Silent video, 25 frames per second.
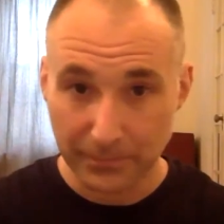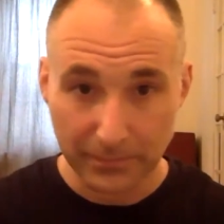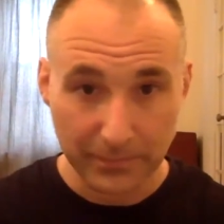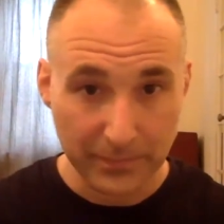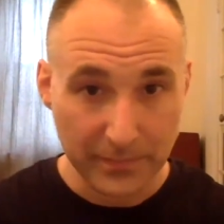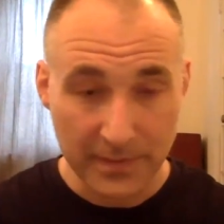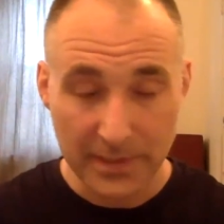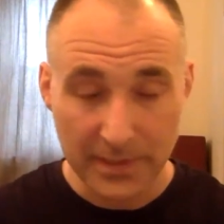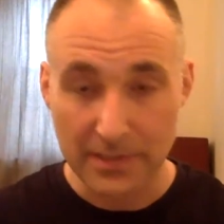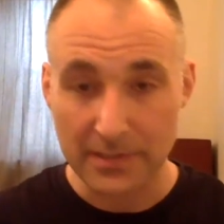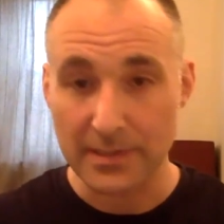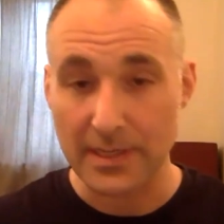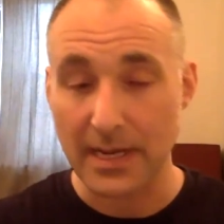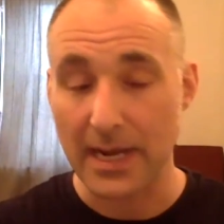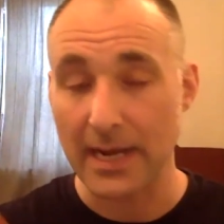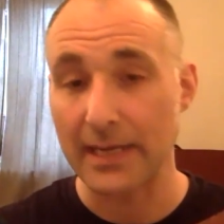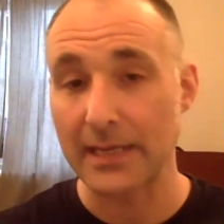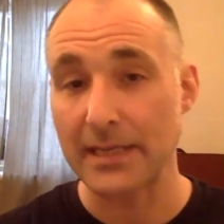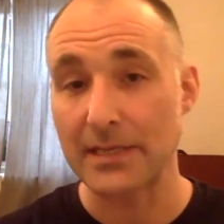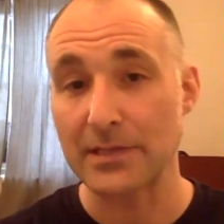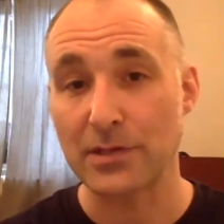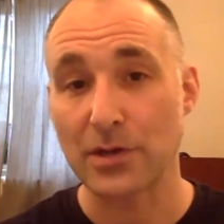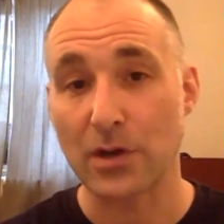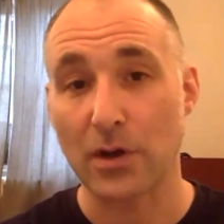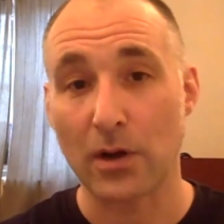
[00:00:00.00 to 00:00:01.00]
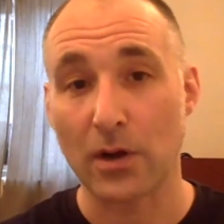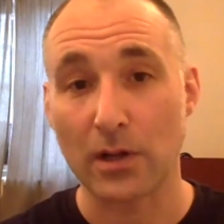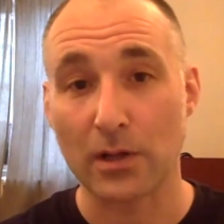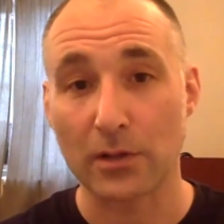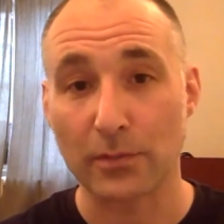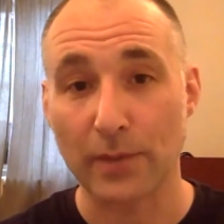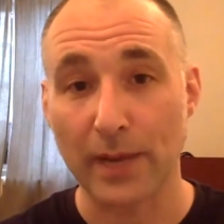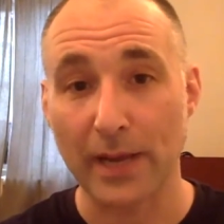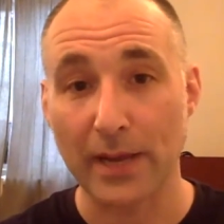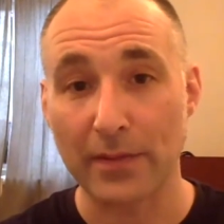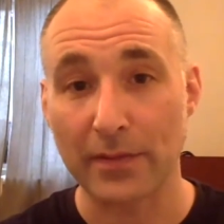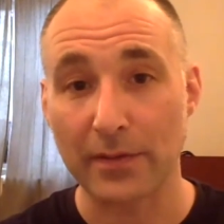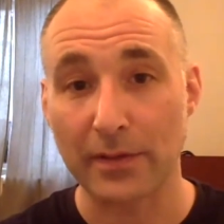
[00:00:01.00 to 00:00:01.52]
societies all
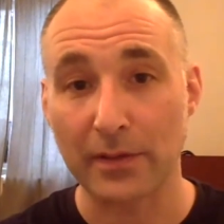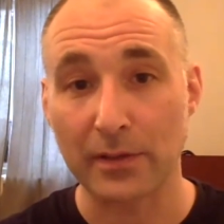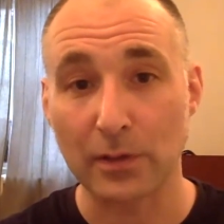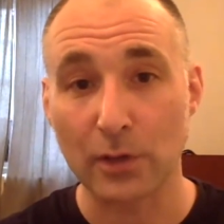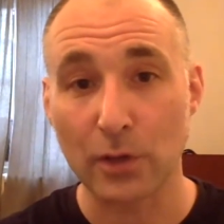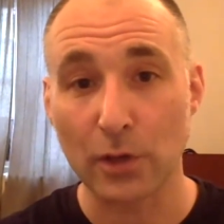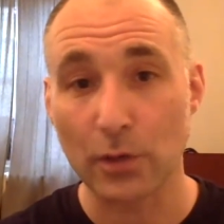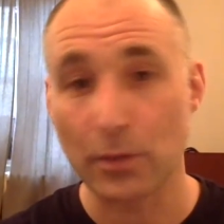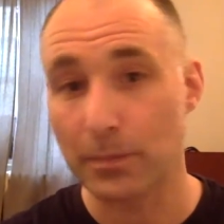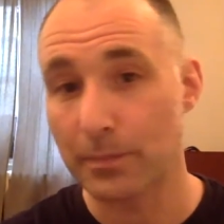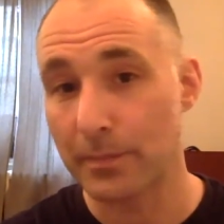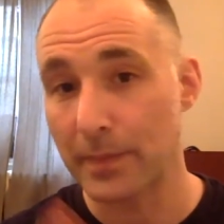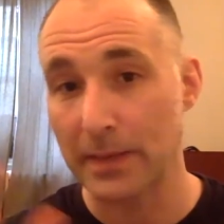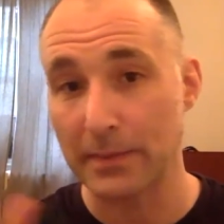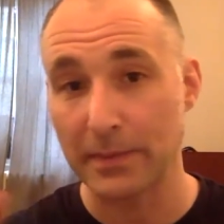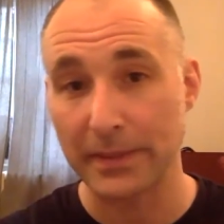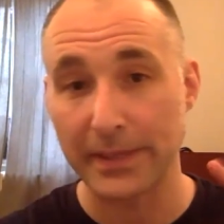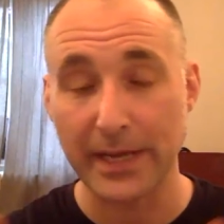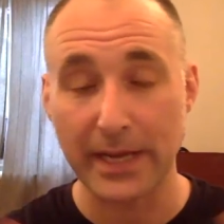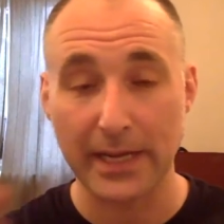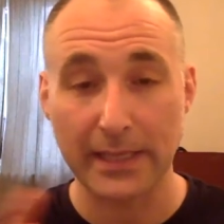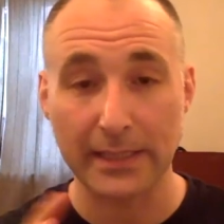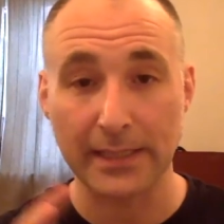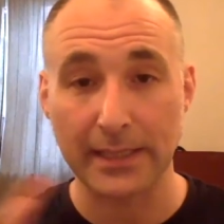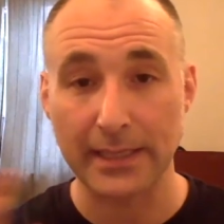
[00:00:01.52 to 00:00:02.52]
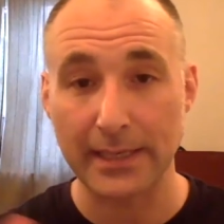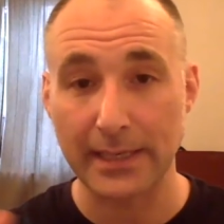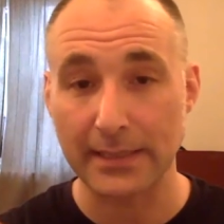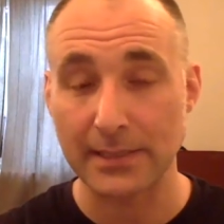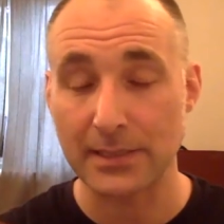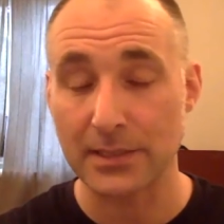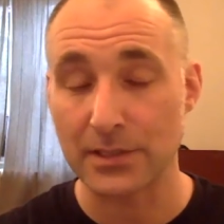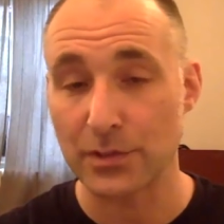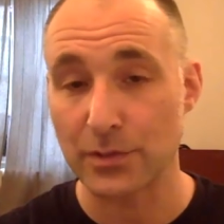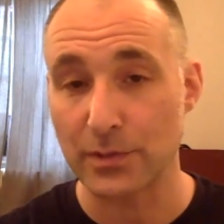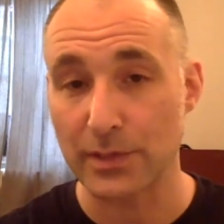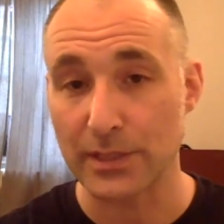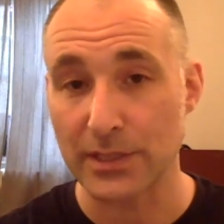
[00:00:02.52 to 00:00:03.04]
around the globe, maybe not
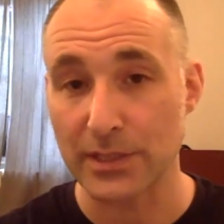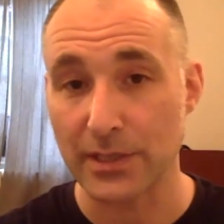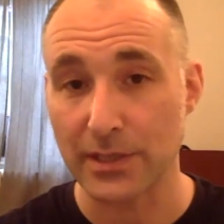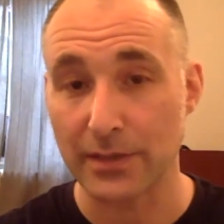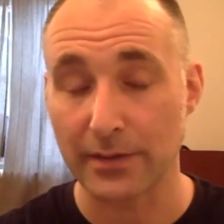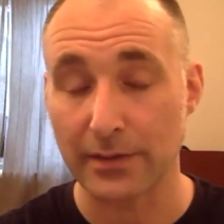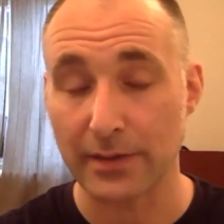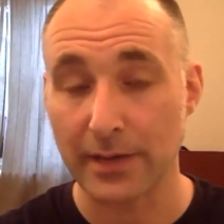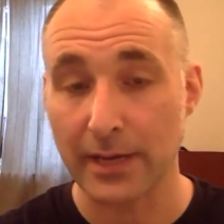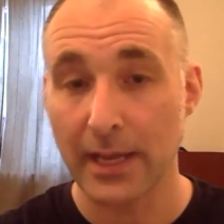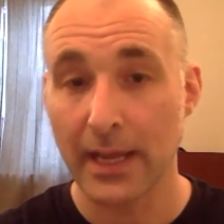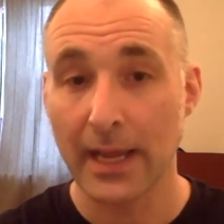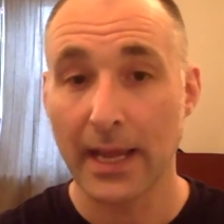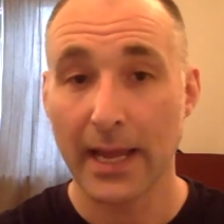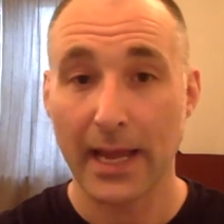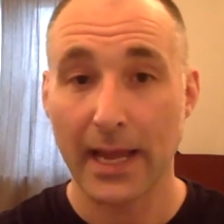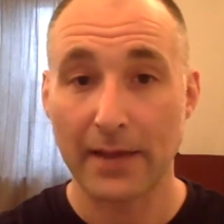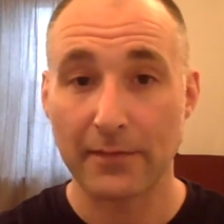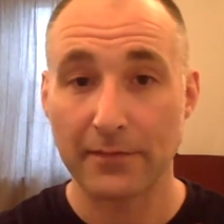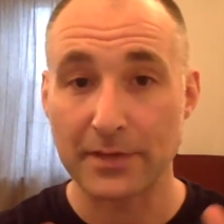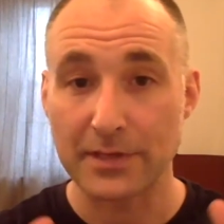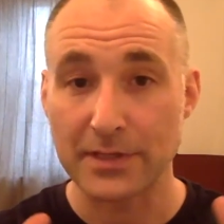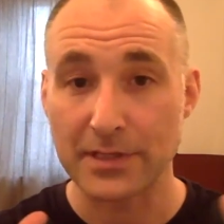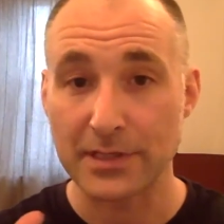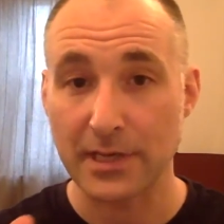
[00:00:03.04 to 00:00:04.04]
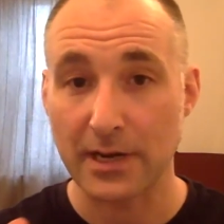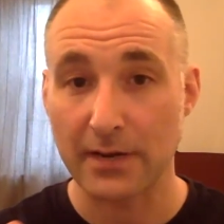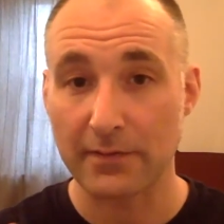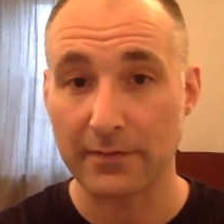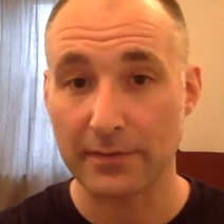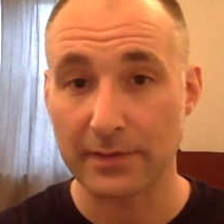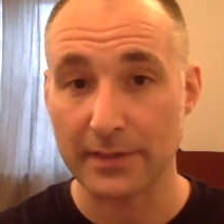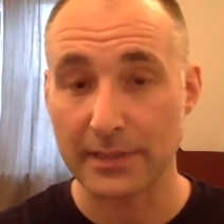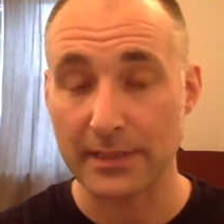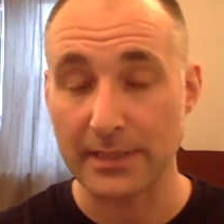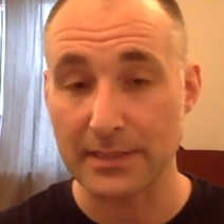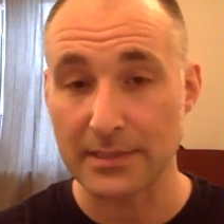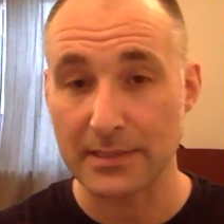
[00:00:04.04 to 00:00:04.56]
connected to each other, have
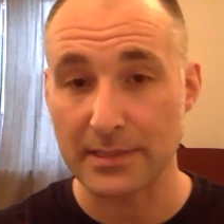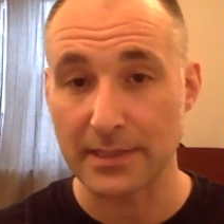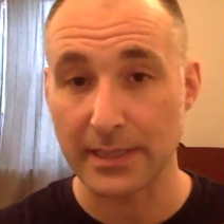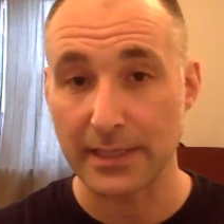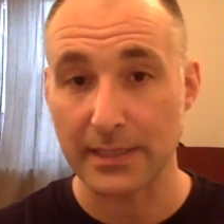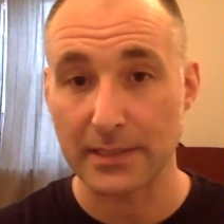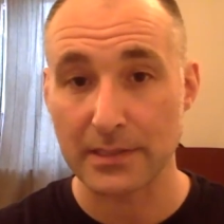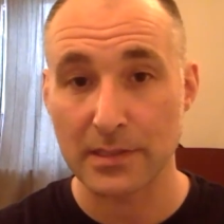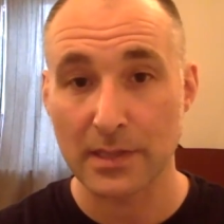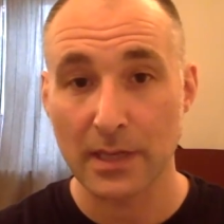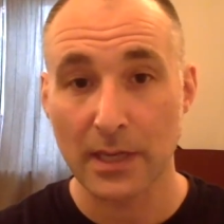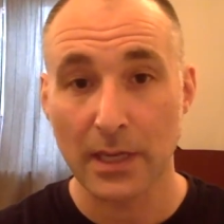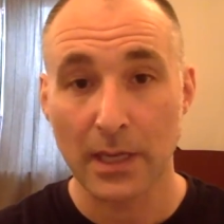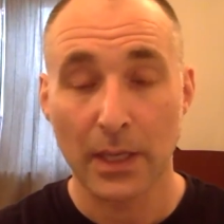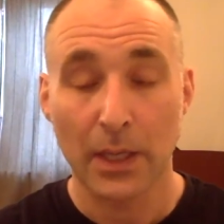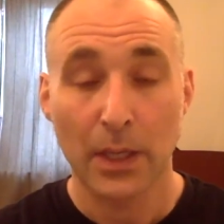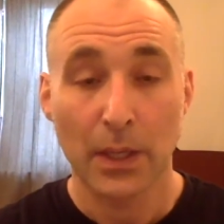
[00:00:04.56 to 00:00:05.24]
discovered these things.